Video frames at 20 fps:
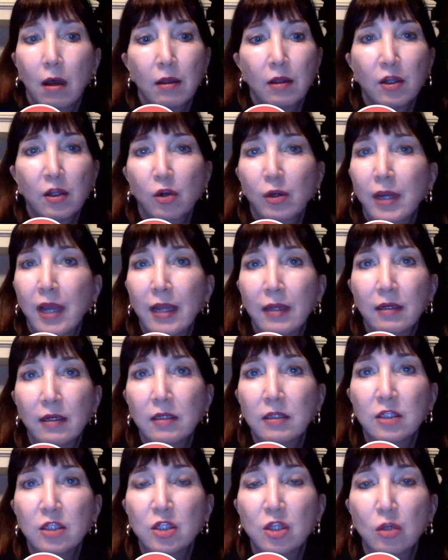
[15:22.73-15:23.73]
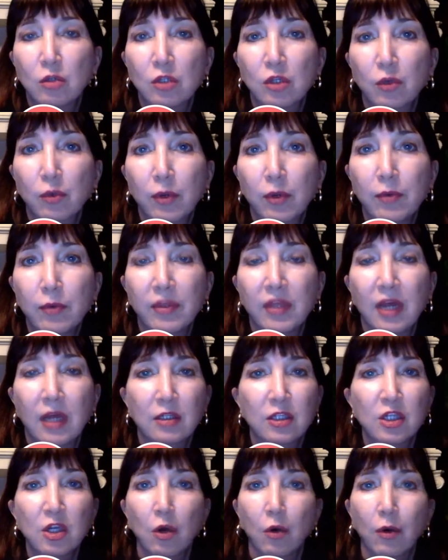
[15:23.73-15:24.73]
your candidates don't agree with
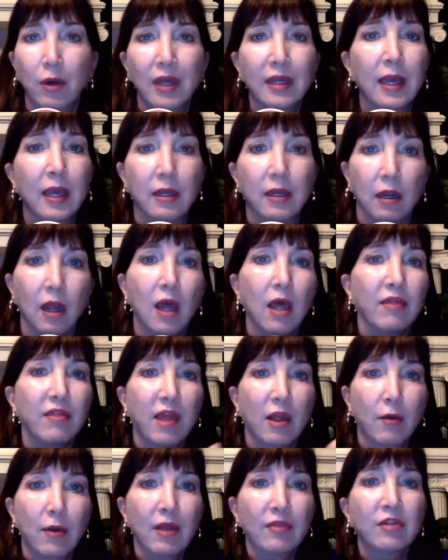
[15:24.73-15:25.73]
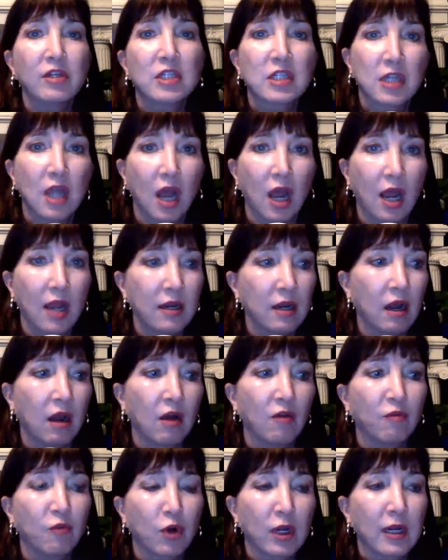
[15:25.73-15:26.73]
that. So again, they're on the side
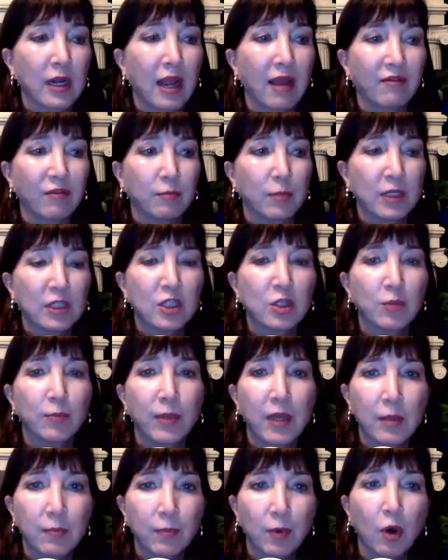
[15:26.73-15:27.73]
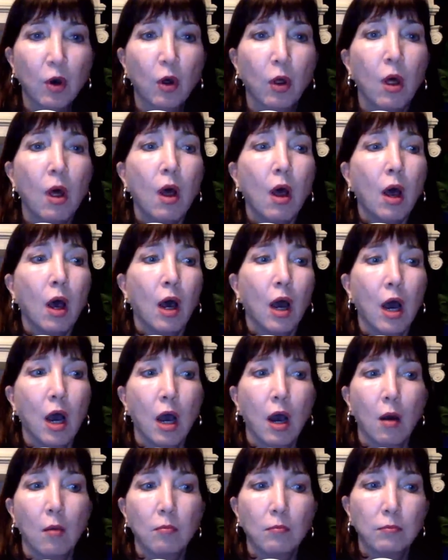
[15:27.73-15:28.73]
of we're going to have a bunch of people
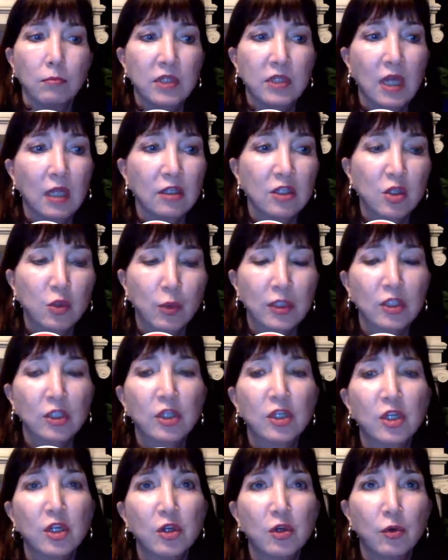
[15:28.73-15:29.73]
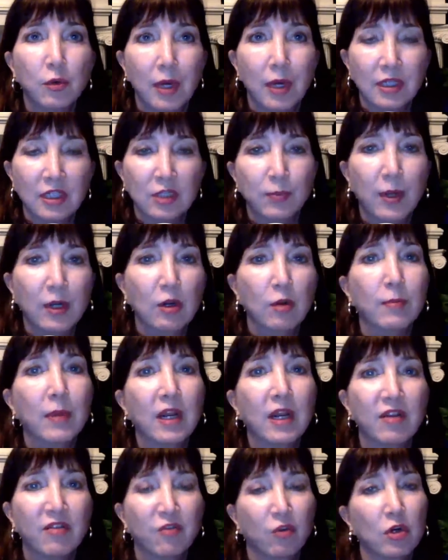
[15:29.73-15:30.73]
tell us what to do and spend our
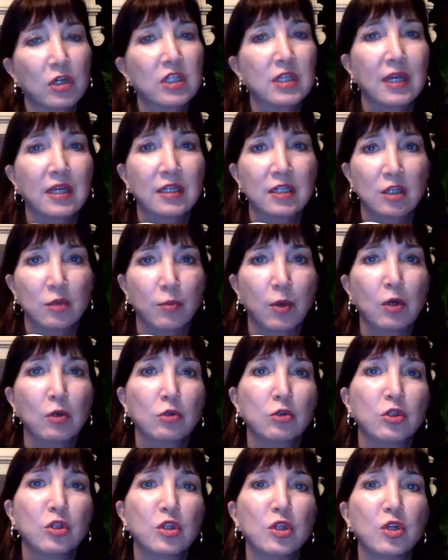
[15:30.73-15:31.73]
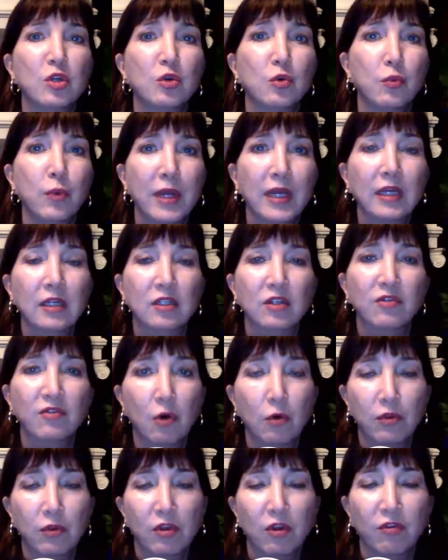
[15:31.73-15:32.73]
money for us, as opposed to we get to
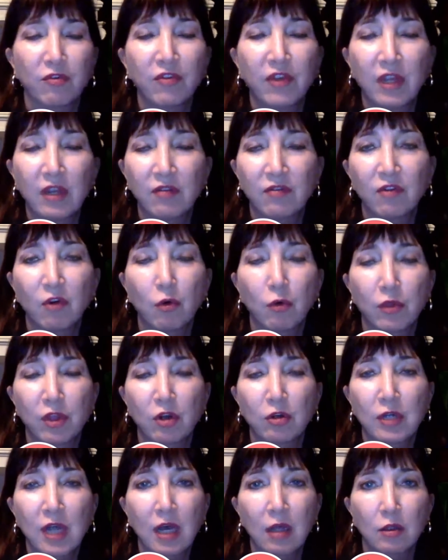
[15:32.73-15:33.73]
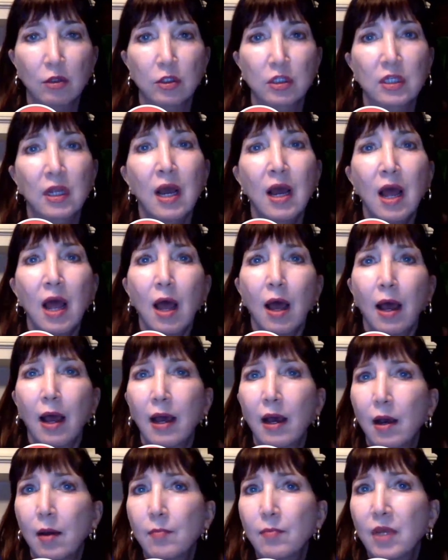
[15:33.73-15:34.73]
vote with our feet and vote with our dollars.
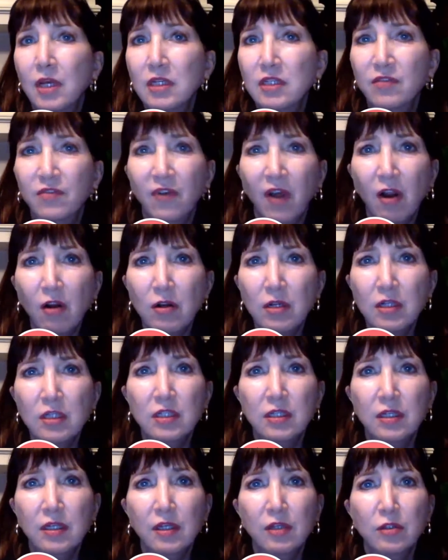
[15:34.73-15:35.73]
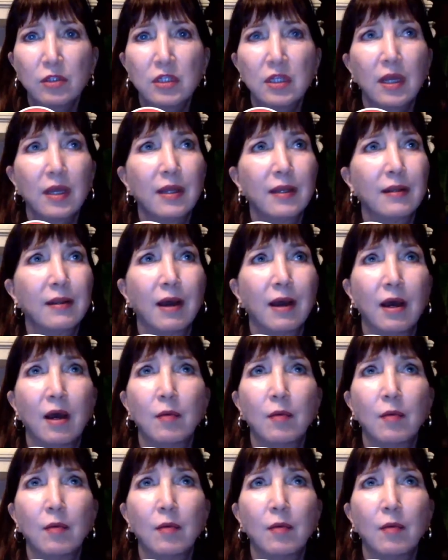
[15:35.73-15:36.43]
As far as you said,